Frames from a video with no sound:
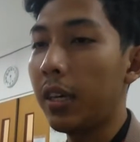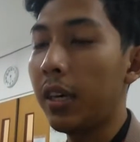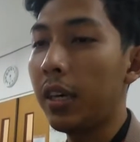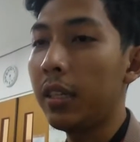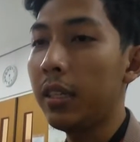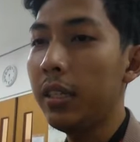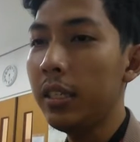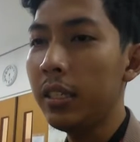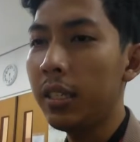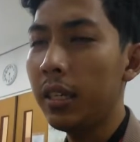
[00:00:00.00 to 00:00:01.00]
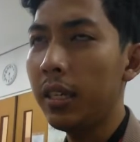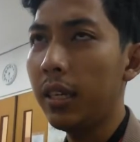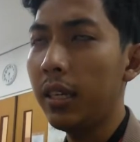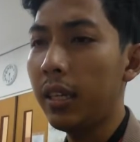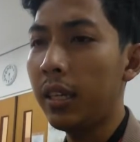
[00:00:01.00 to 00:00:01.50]
and
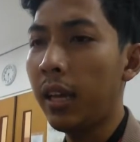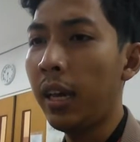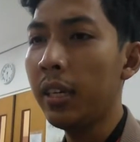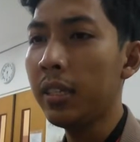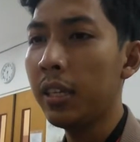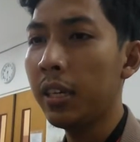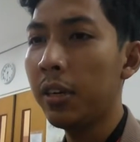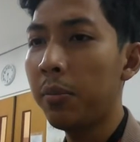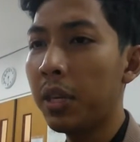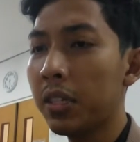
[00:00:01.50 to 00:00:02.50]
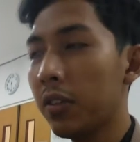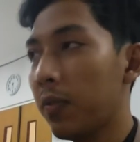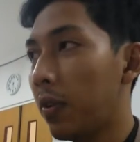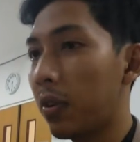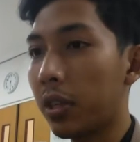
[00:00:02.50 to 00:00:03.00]
it has a basic
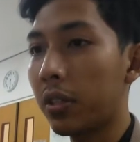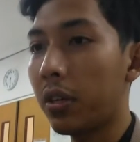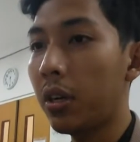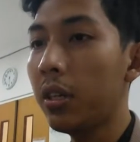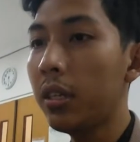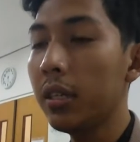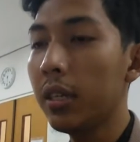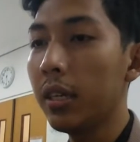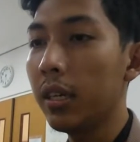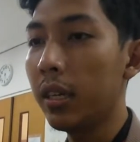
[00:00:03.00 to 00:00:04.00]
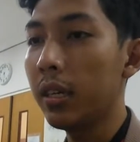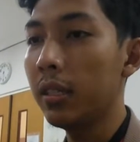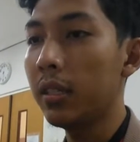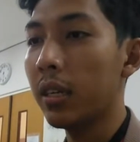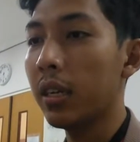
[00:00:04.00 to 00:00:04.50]
flow control
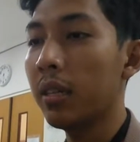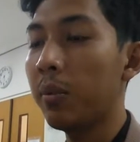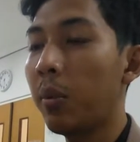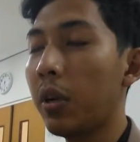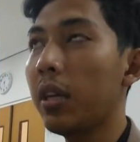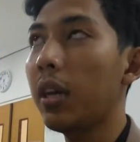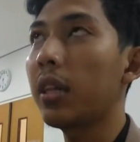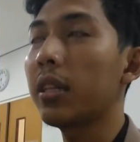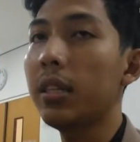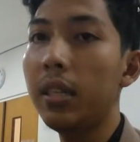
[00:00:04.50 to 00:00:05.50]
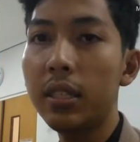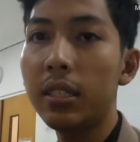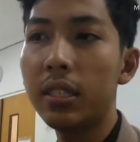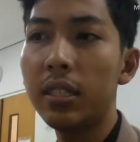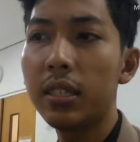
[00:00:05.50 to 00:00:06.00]
and integrated memory, and
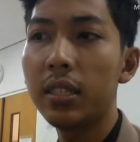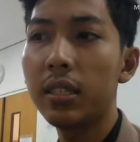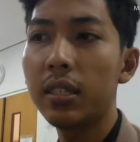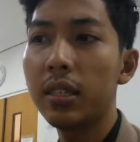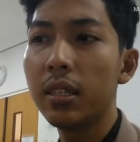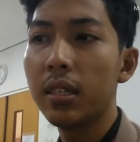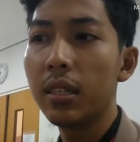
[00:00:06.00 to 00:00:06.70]
it's